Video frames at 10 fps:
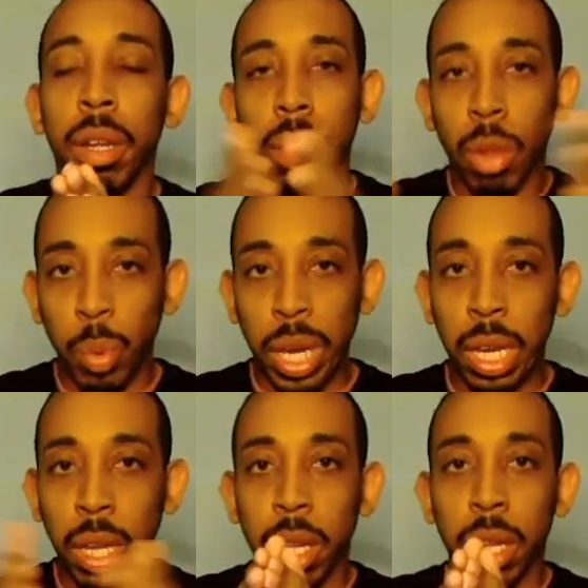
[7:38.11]
the
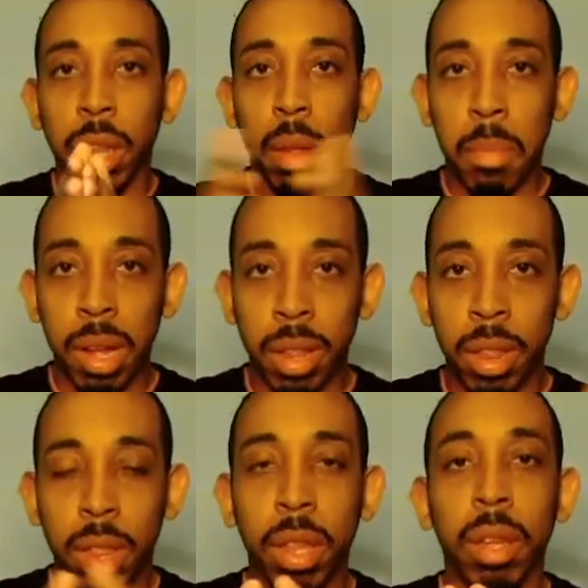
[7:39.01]
week, the
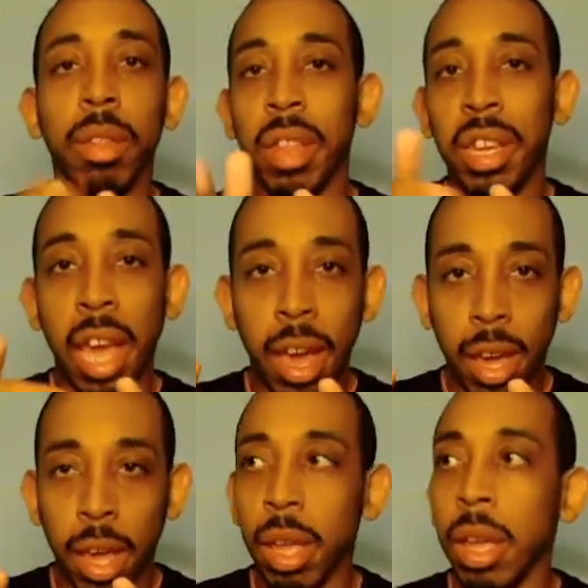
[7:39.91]
month, the day,